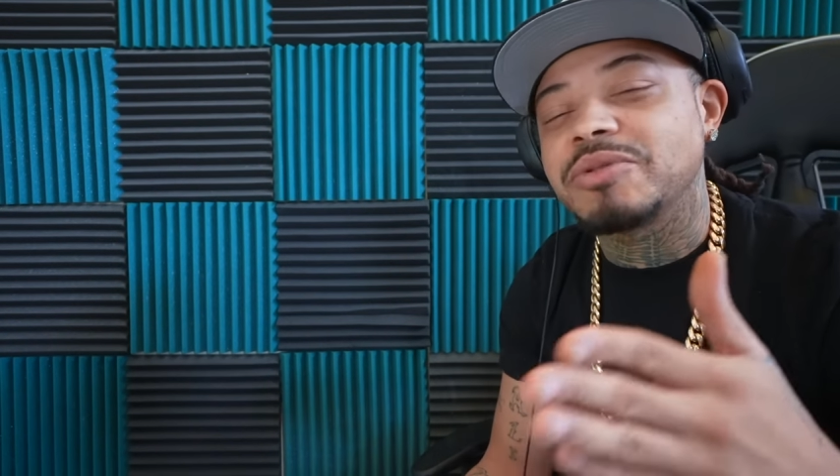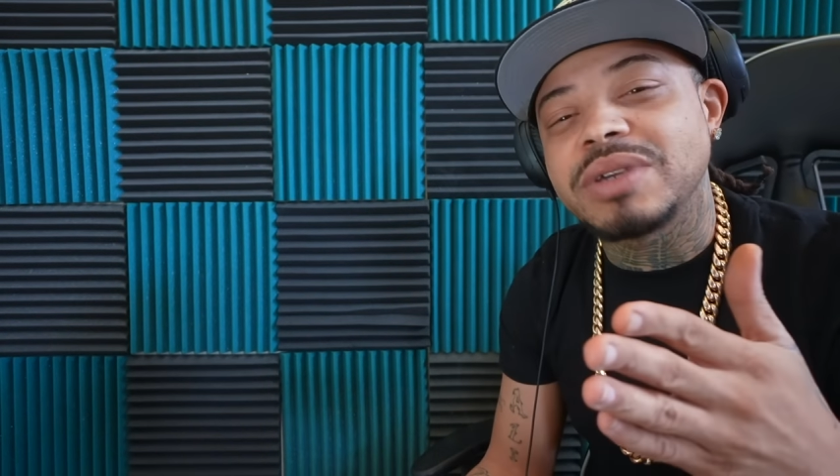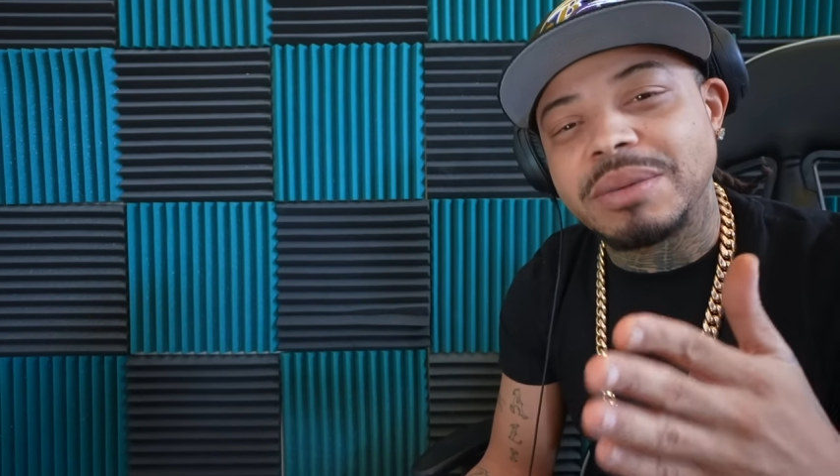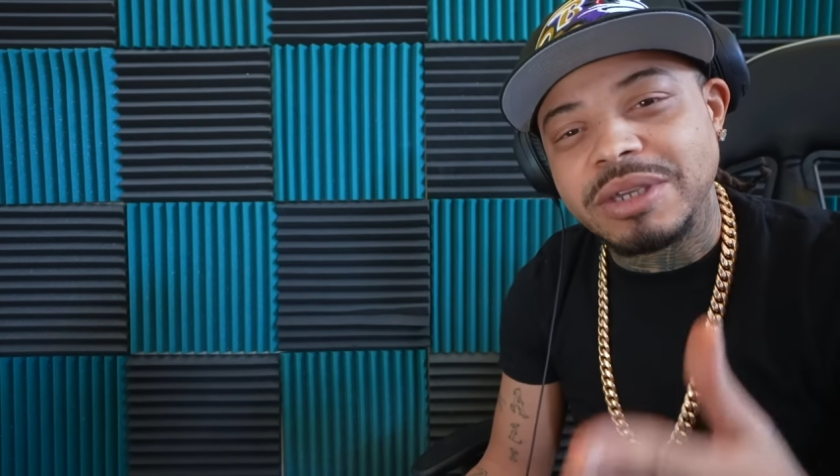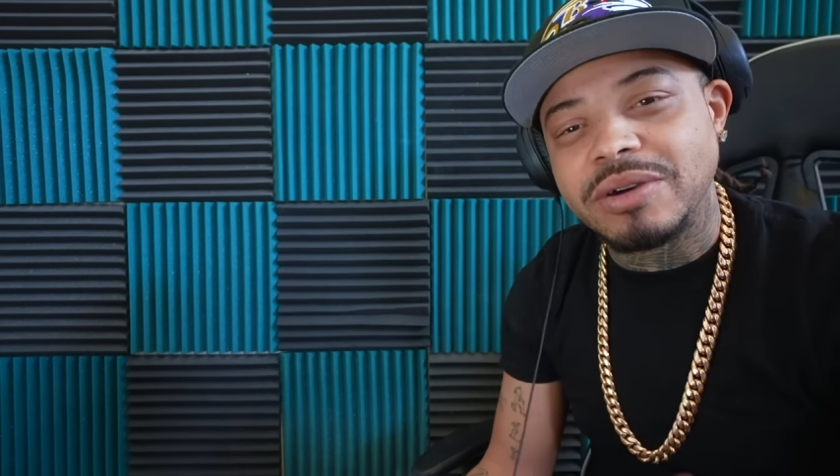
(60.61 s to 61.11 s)
you
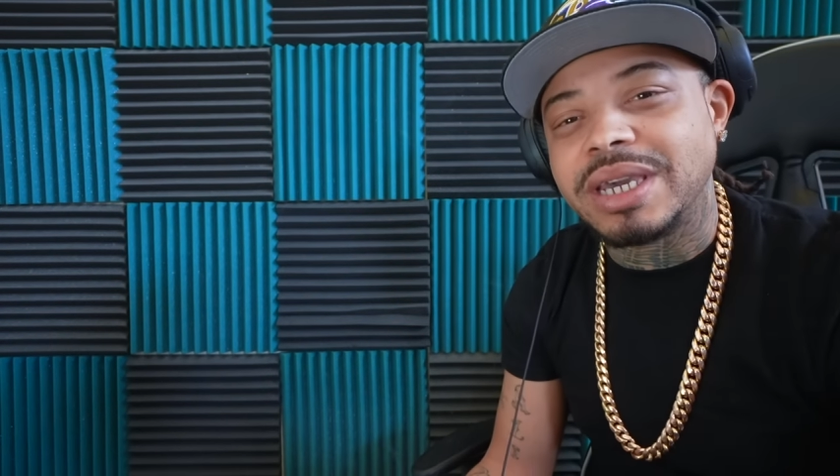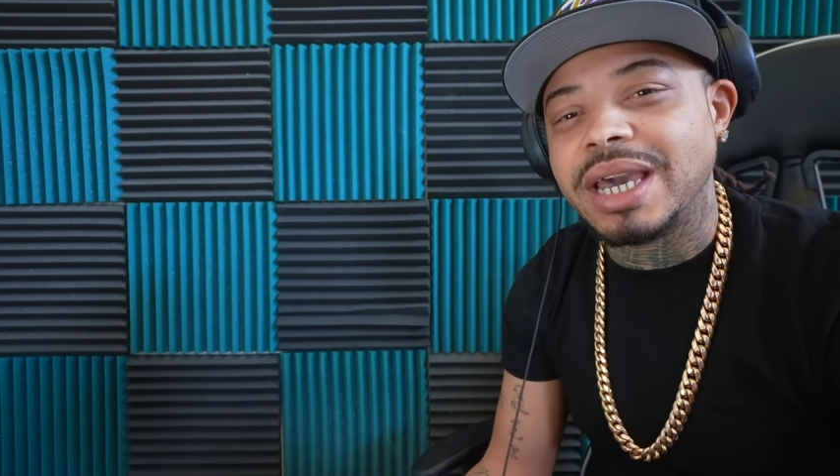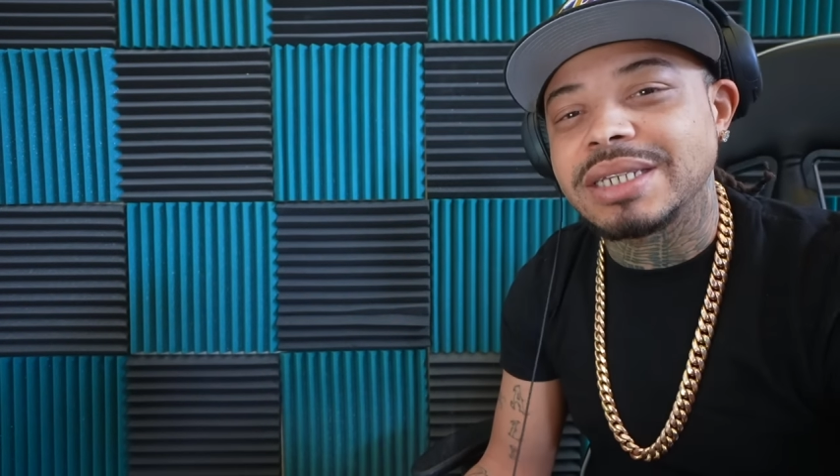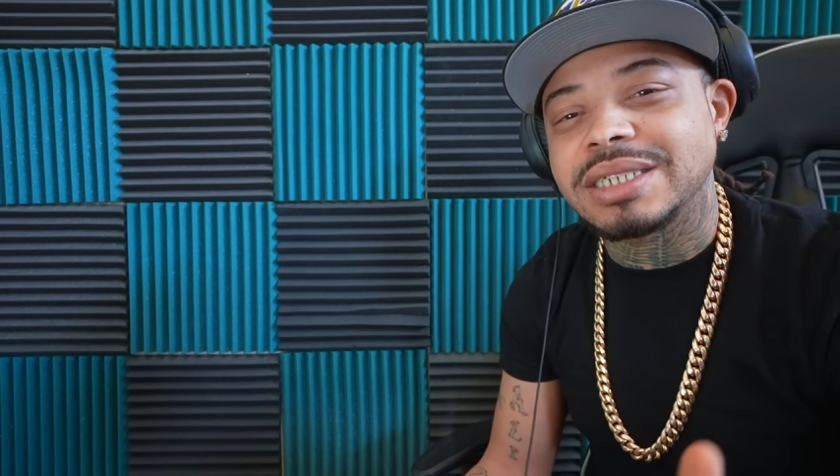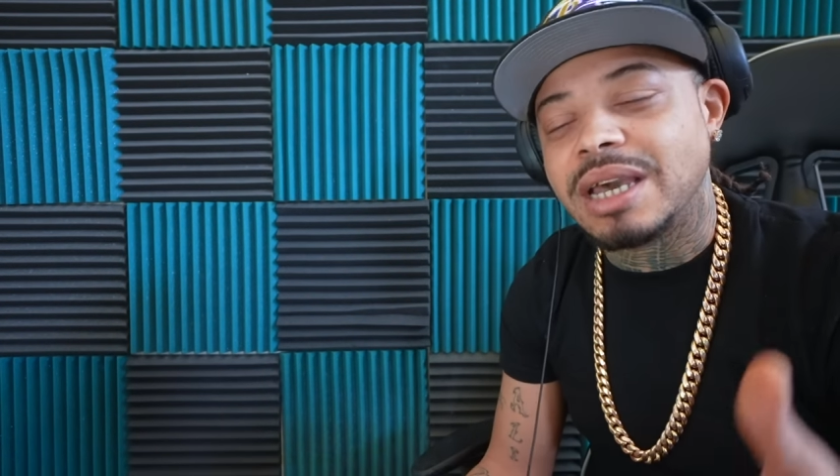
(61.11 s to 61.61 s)
give me your
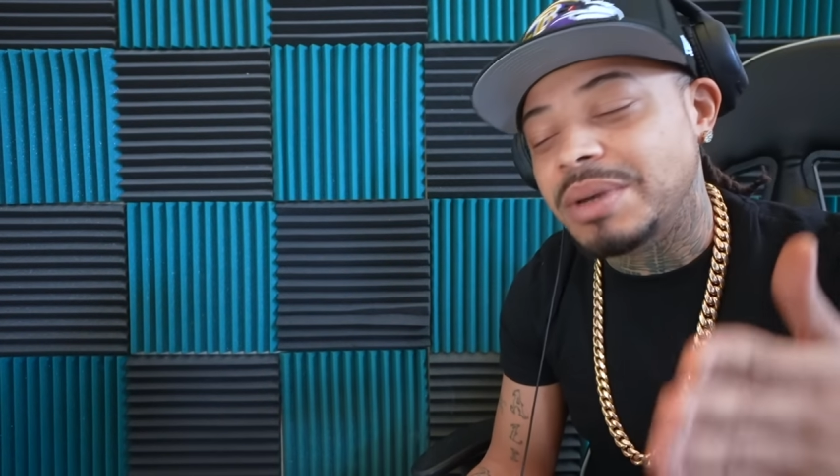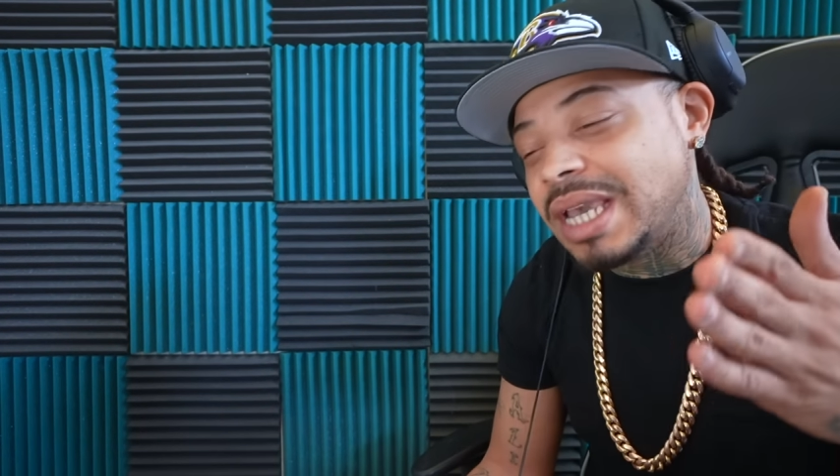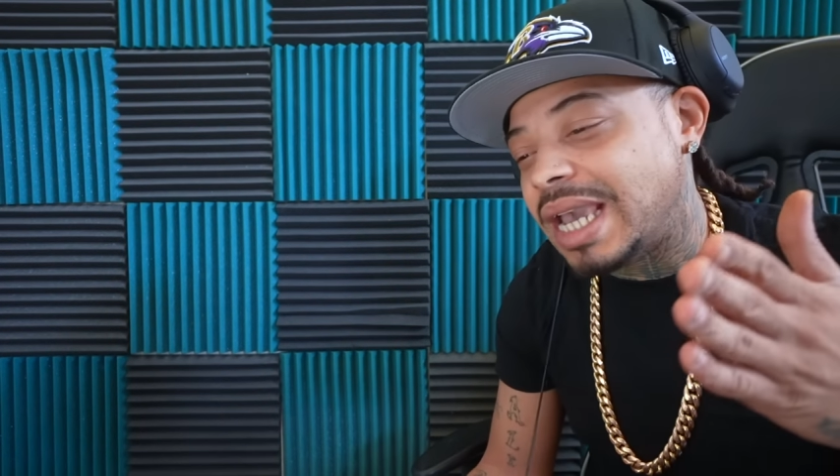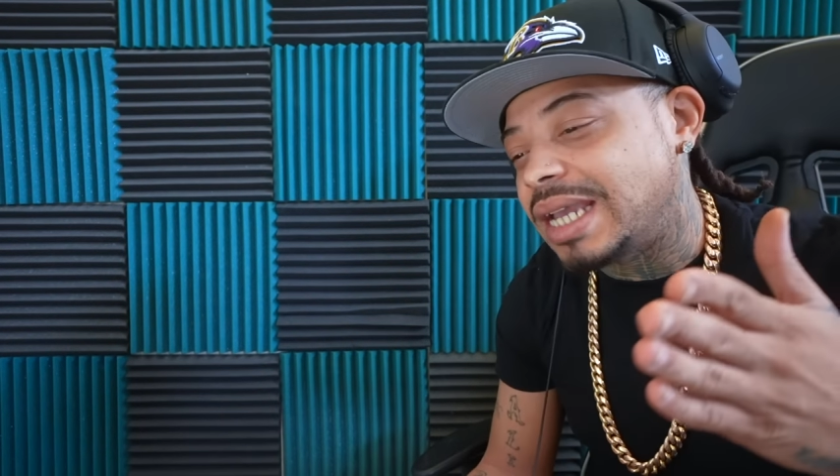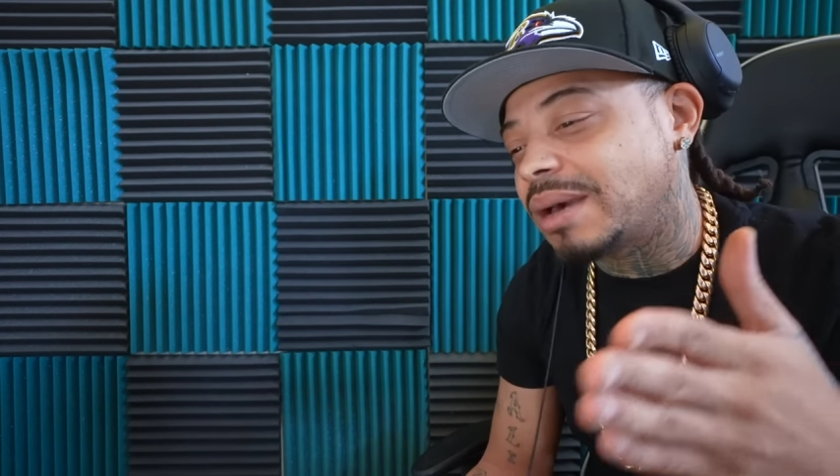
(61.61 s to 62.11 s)
Cash App,
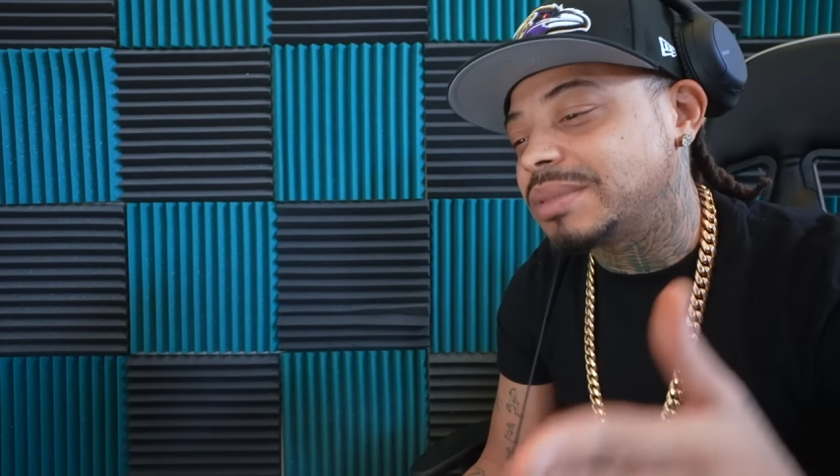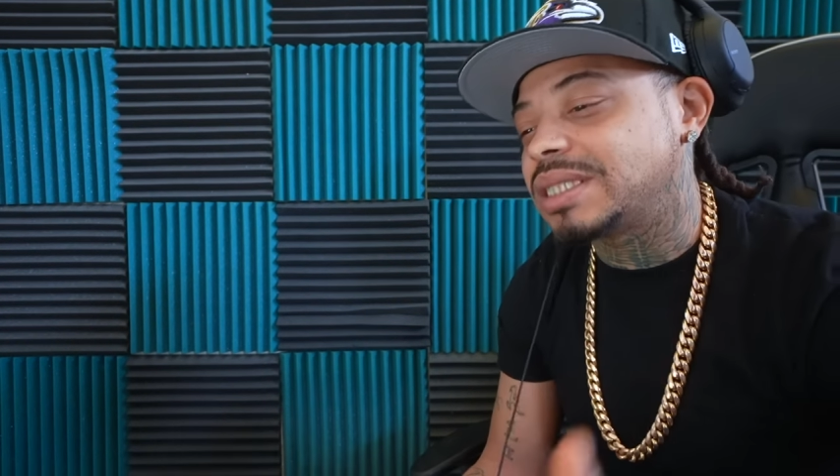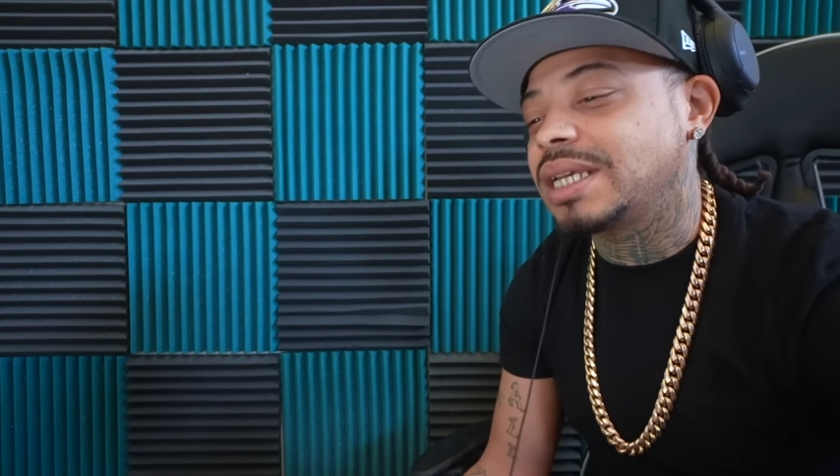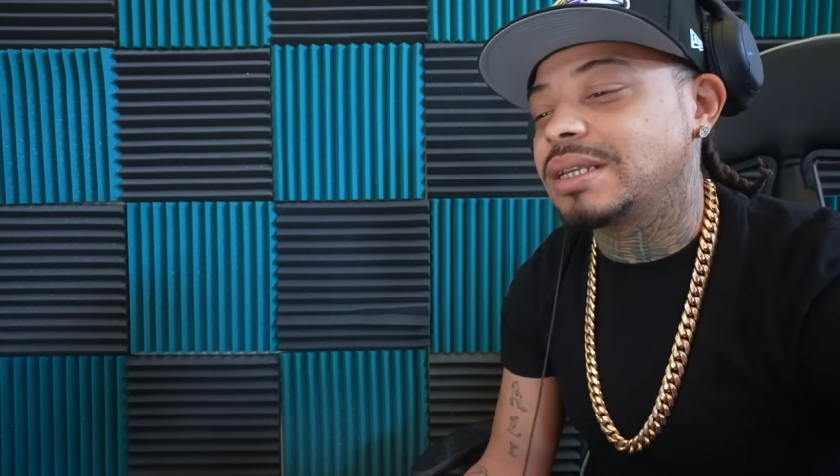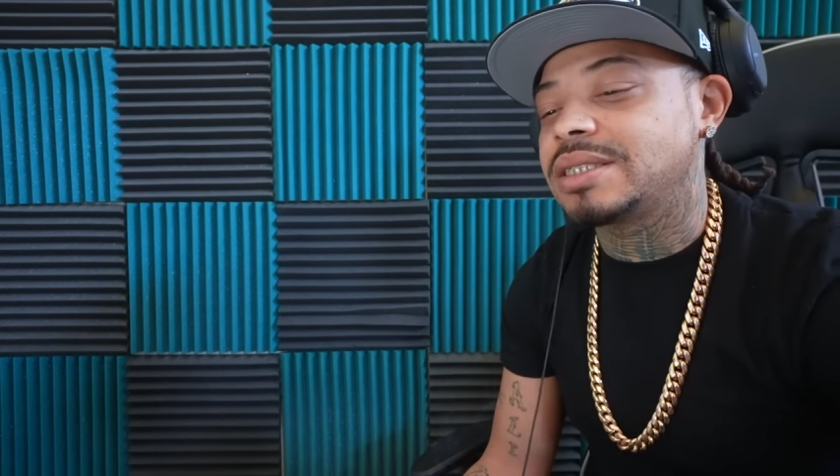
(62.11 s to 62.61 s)
and I'm going to
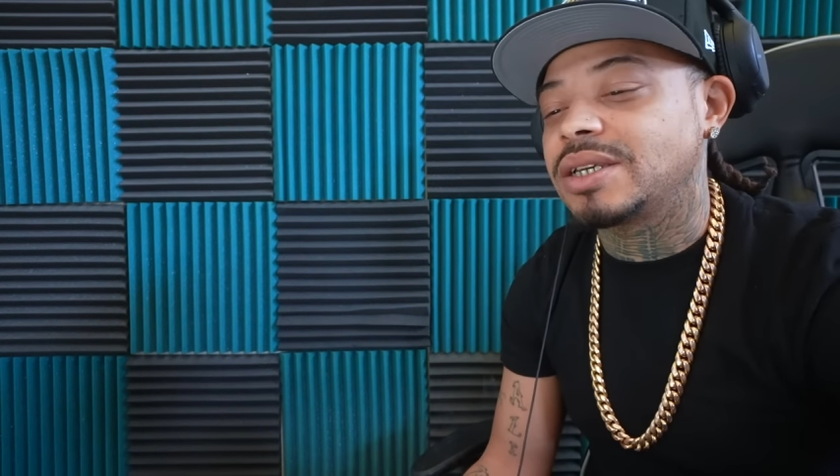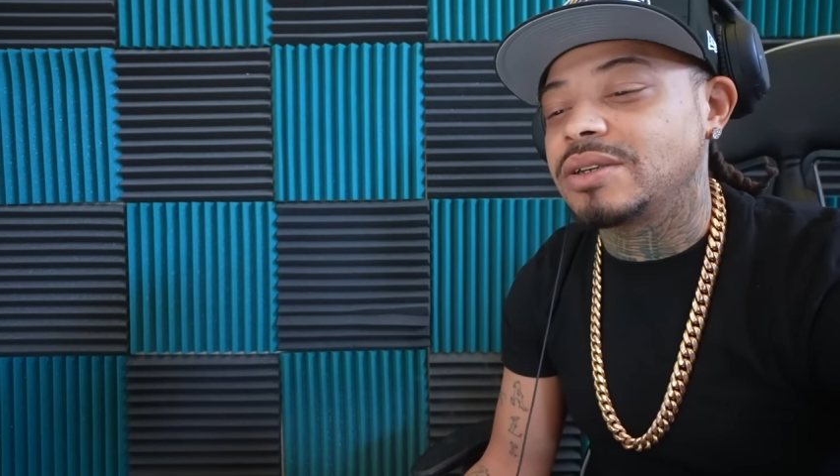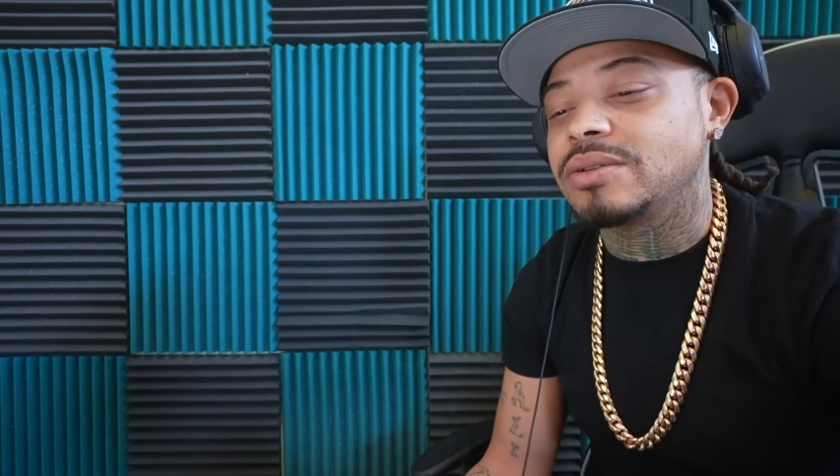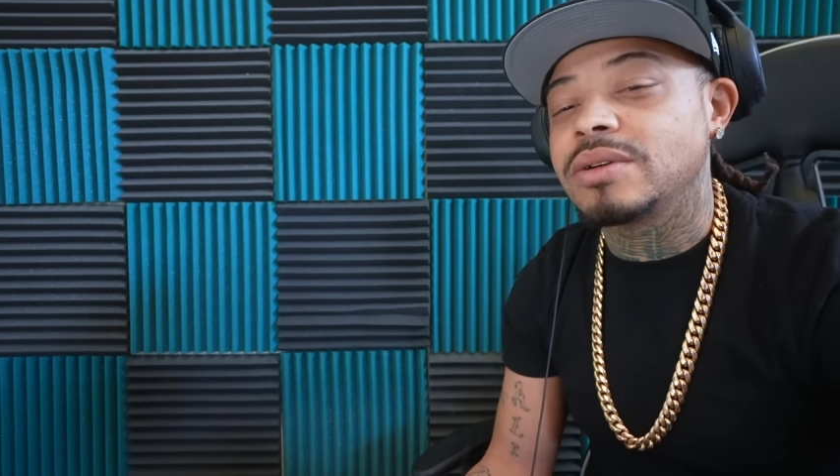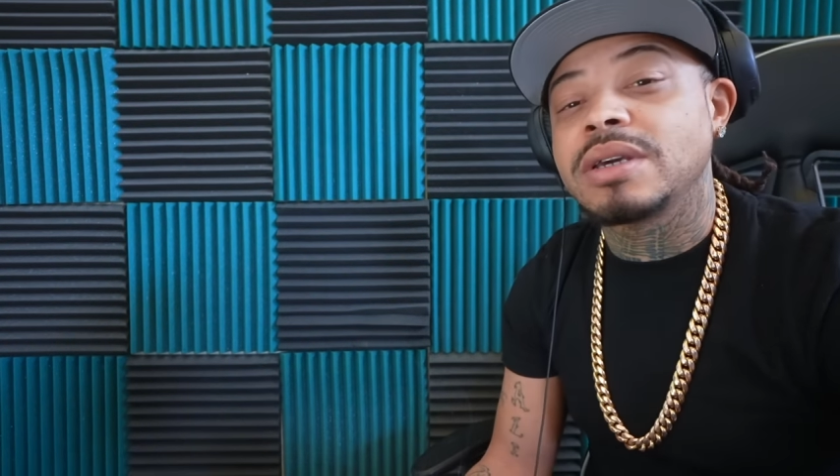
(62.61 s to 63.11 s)
send it to you.